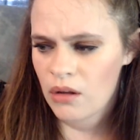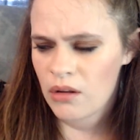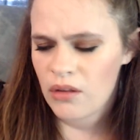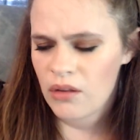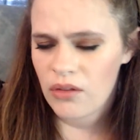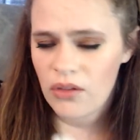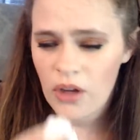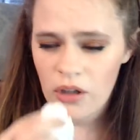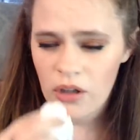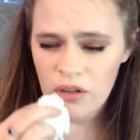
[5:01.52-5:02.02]

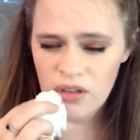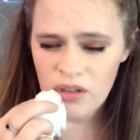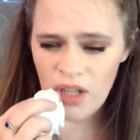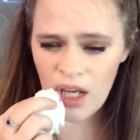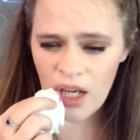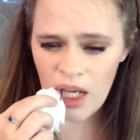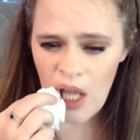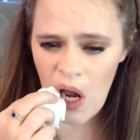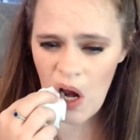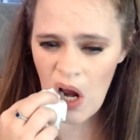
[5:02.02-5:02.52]
Thursday?
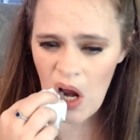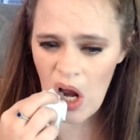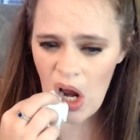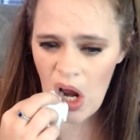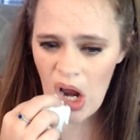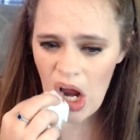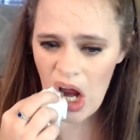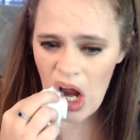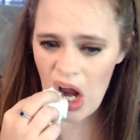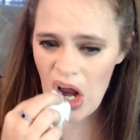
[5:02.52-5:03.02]

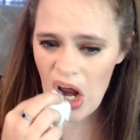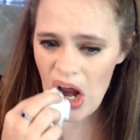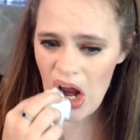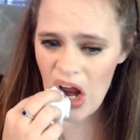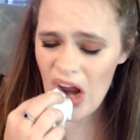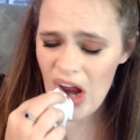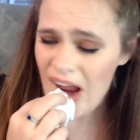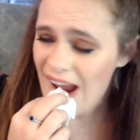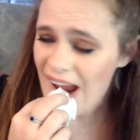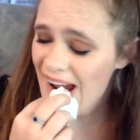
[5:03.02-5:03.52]

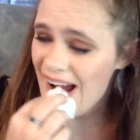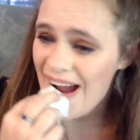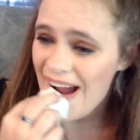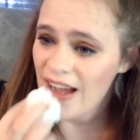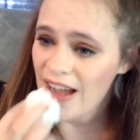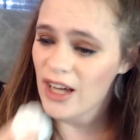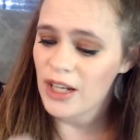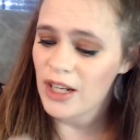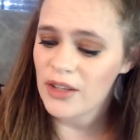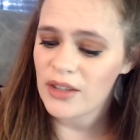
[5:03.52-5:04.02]
Yeah, I
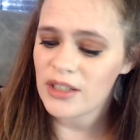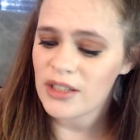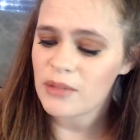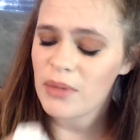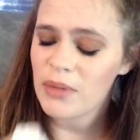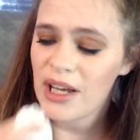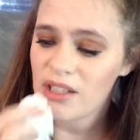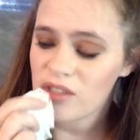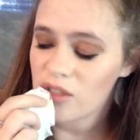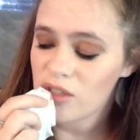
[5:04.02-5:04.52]
got it this
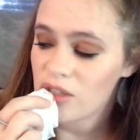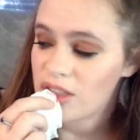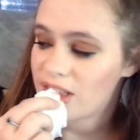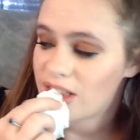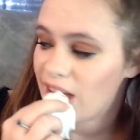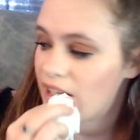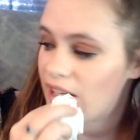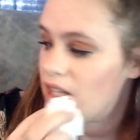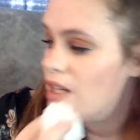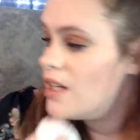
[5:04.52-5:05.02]
past Thursday,
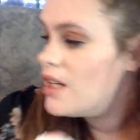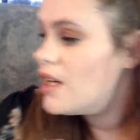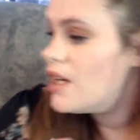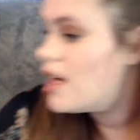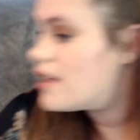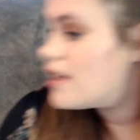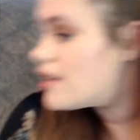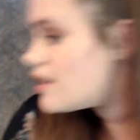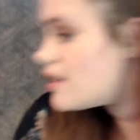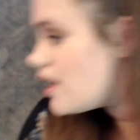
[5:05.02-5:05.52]
and
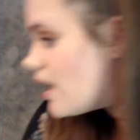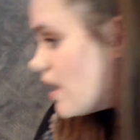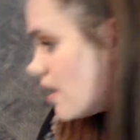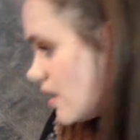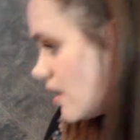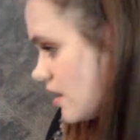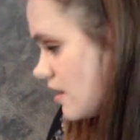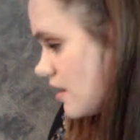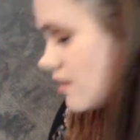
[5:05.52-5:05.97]
today is